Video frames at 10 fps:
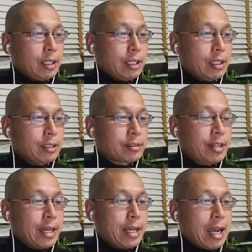is
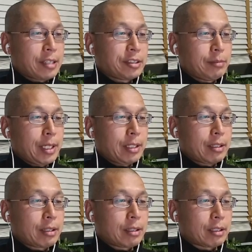they estimate
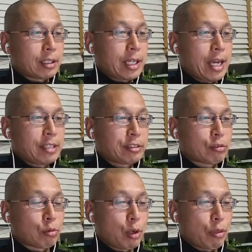the case
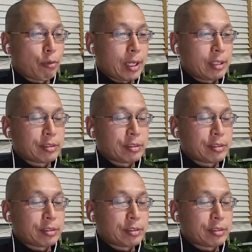growth rate,